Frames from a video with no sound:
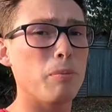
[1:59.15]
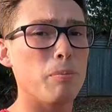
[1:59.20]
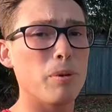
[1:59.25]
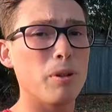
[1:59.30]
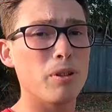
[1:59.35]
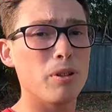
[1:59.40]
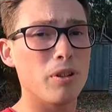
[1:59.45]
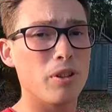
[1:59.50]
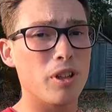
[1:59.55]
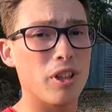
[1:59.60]
we've
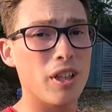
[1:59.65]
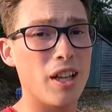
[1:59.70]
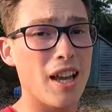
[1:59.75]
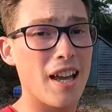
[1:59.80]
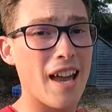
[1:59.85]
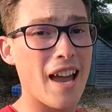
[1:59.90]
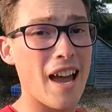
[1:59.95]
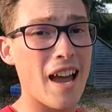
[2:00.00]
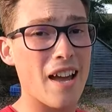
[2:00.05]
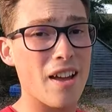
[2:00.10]
been looking
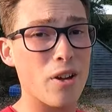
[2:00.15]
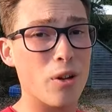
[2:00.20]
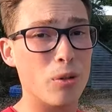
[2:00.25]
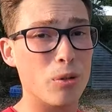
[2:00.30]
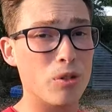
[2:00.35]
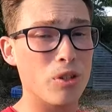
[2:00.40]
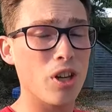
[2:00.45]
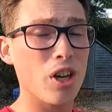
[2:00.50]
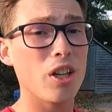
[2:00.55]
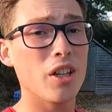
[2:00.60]
at
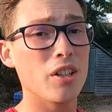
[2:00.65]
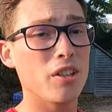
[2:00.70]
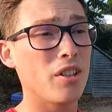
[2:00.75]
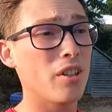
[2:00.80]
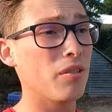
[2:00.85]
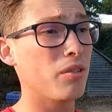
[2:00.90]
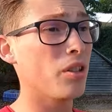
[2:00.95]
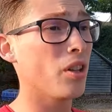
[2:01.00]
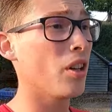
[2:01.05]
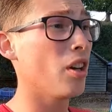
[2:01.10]

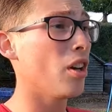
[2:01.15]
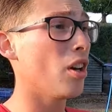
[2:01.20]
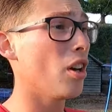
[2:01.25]
alternatives.